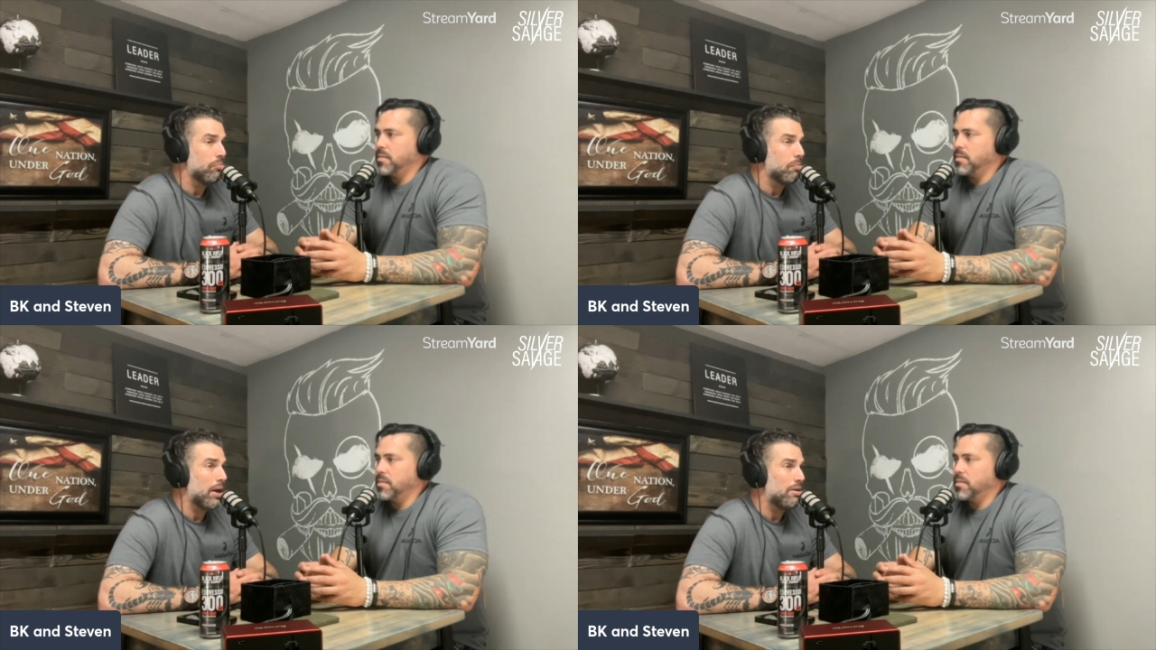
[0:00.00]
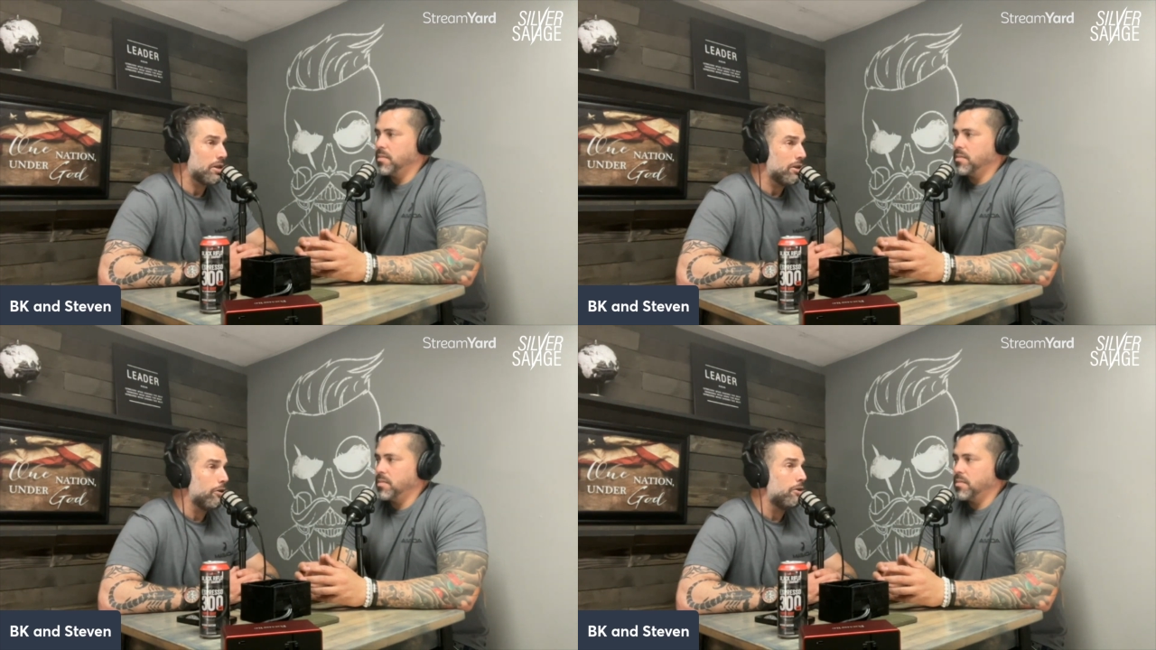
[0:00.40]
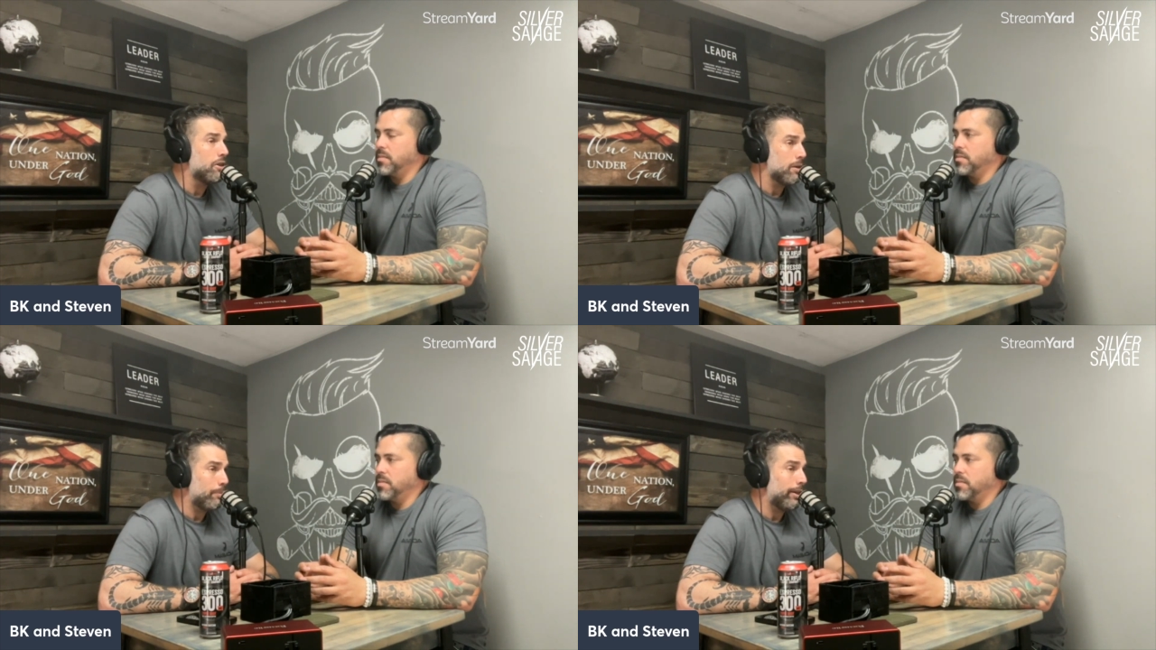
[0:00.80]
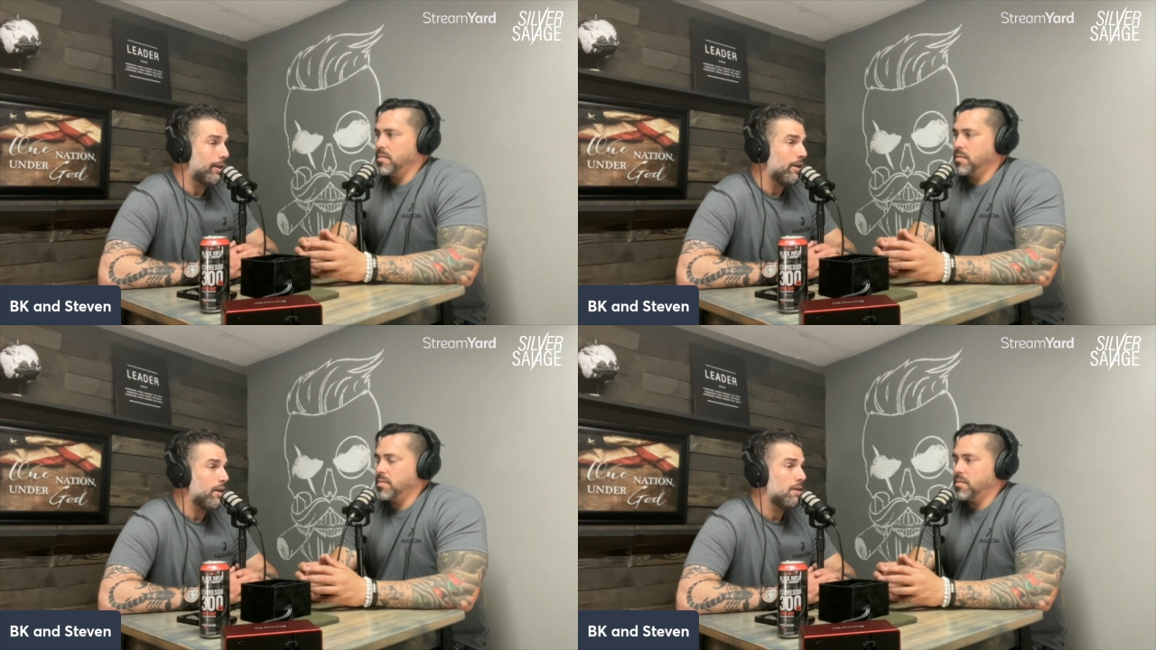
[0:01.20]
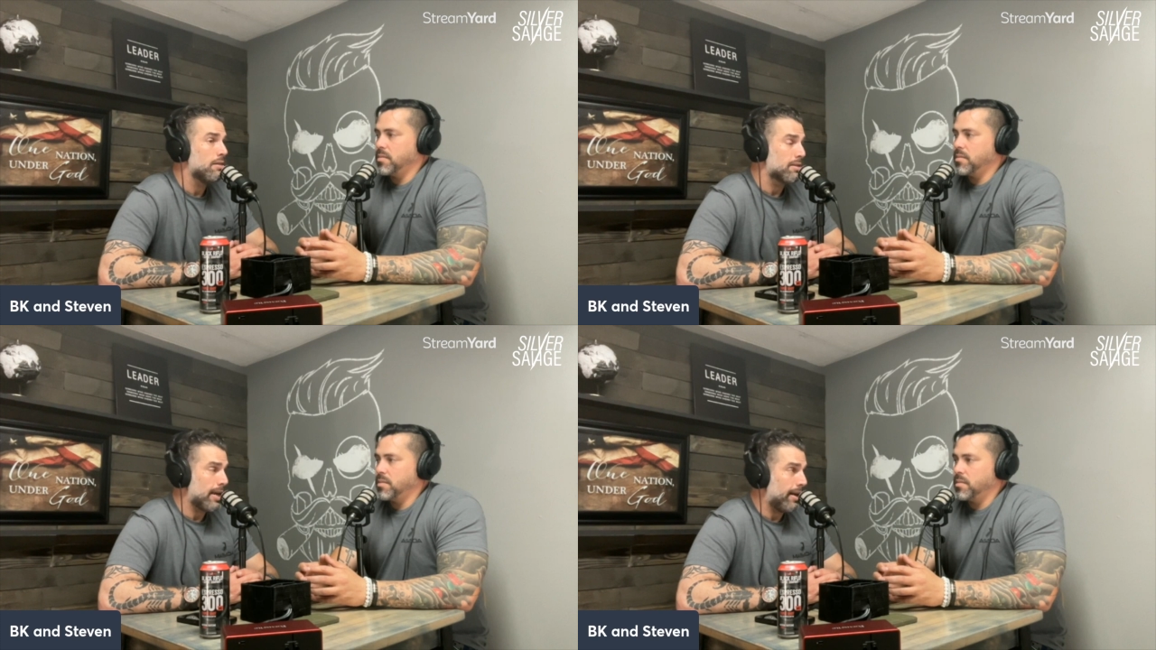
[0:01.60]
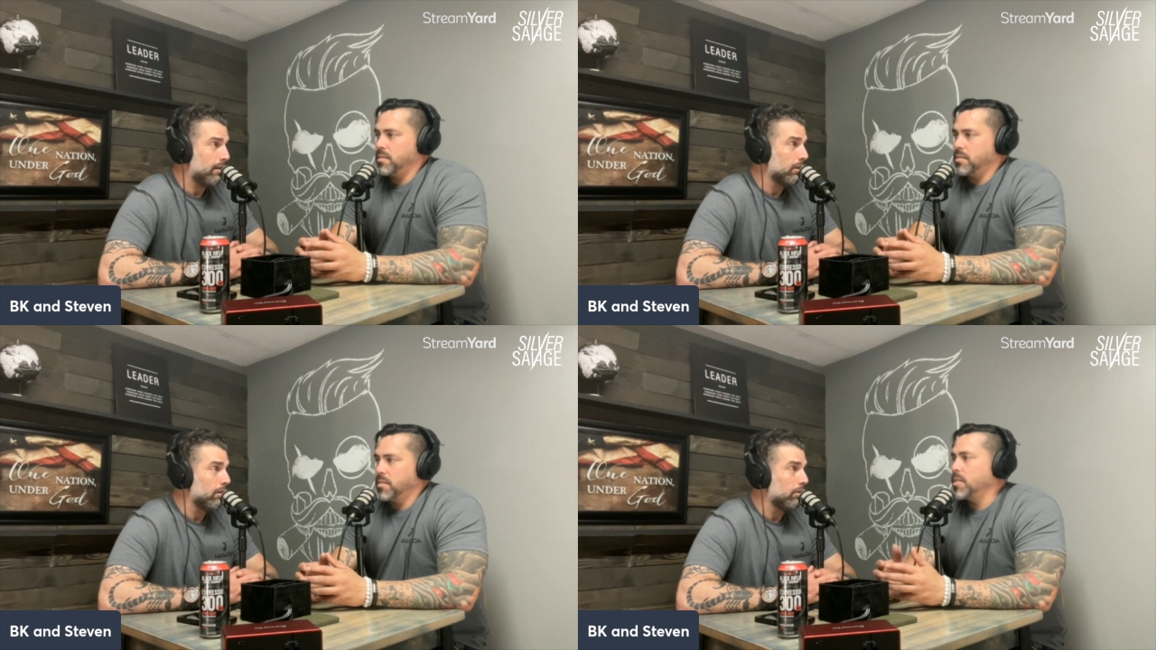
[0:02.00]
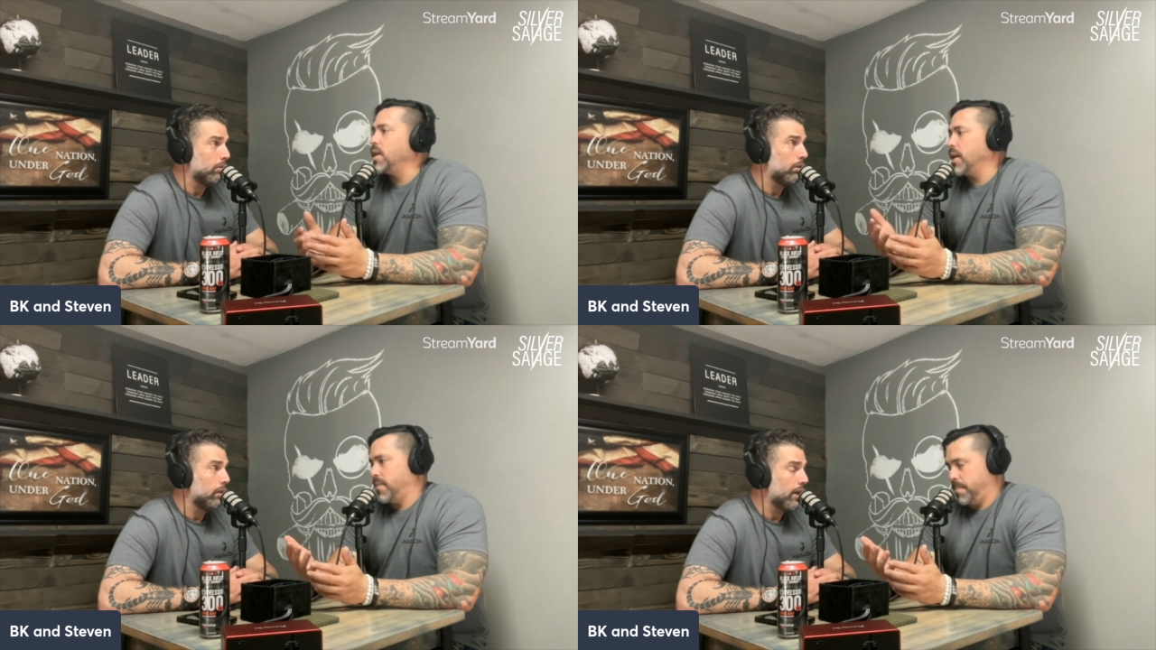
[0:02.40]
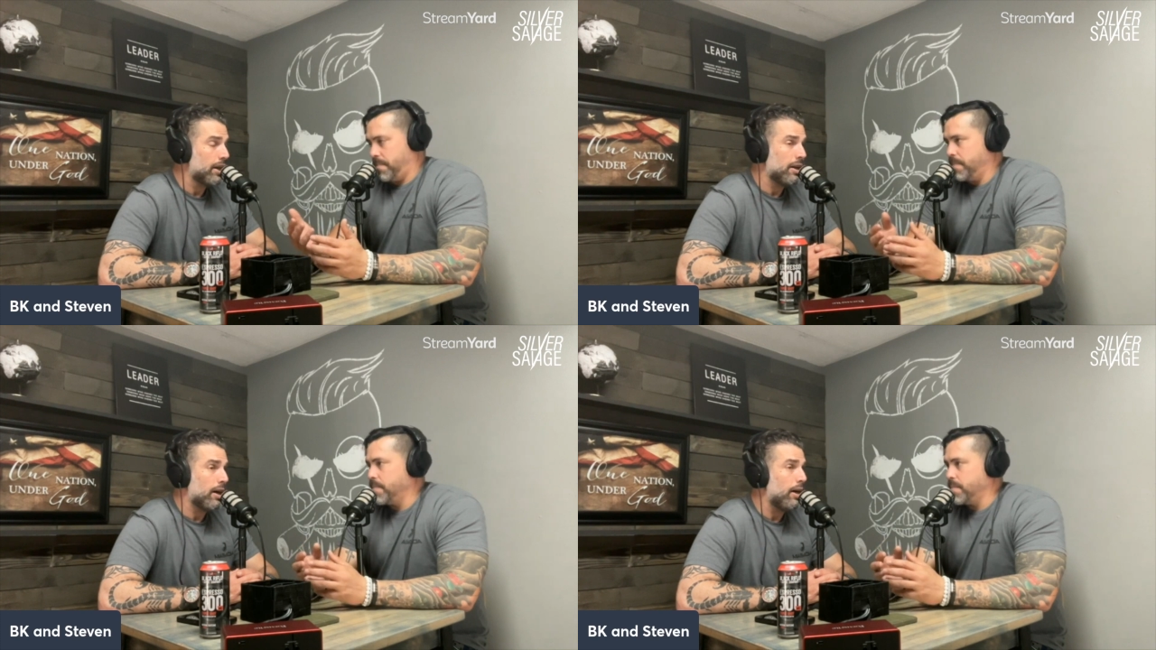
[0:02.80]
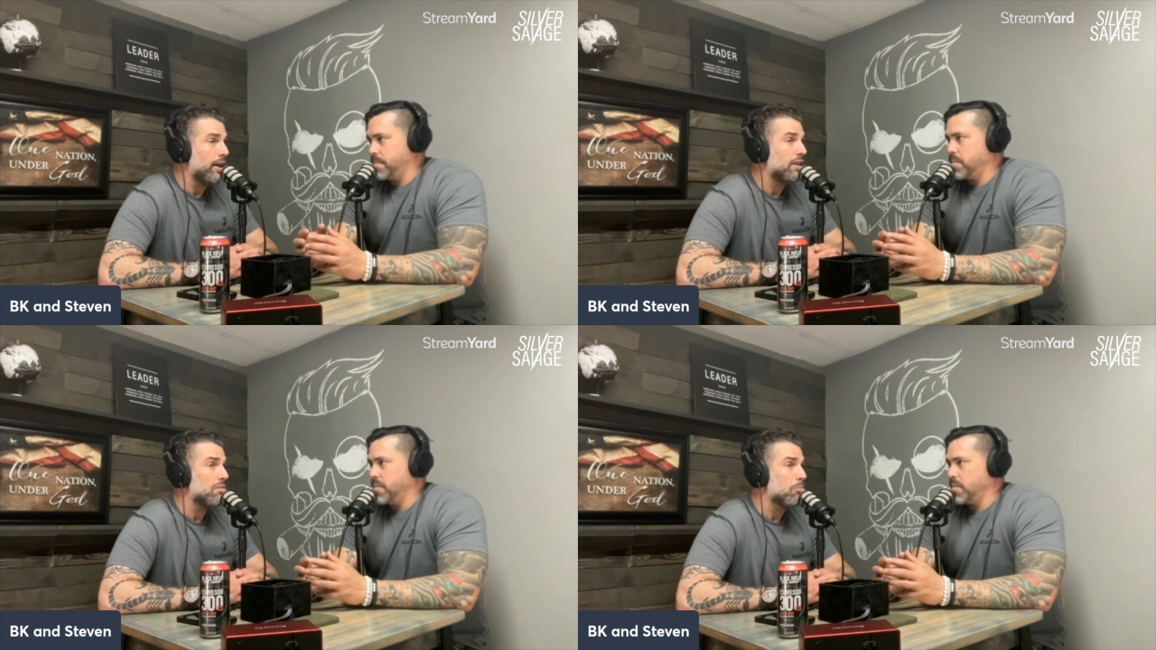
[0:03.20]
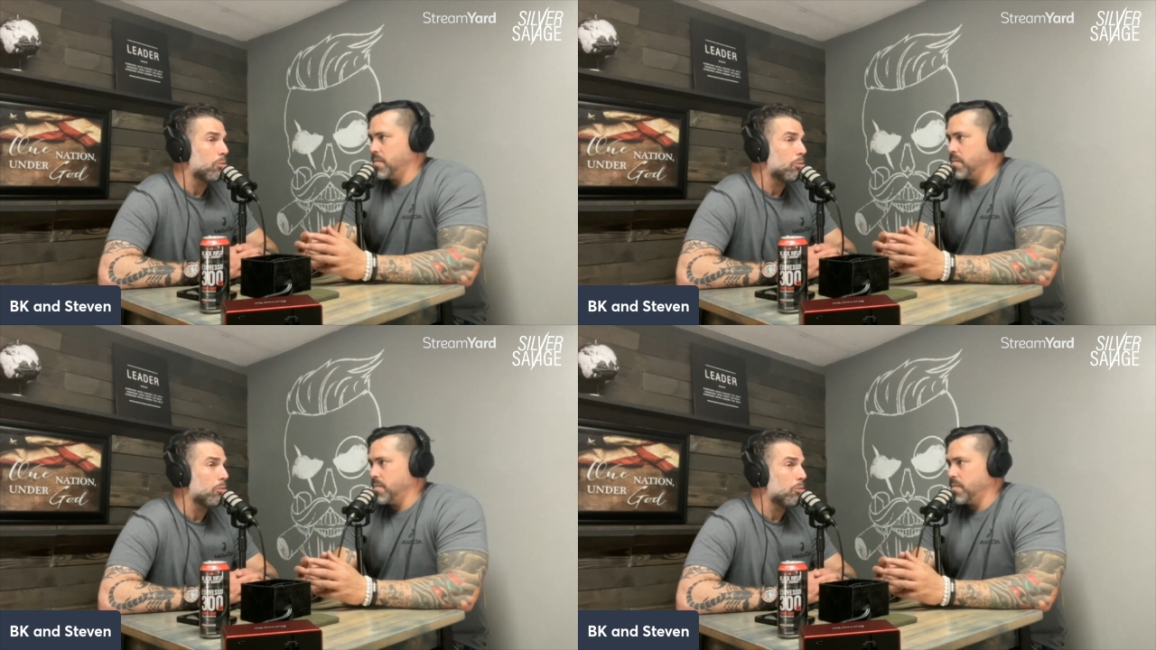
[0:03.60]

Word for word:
Speaker 1: my dinner typically is a salad yeah and uh and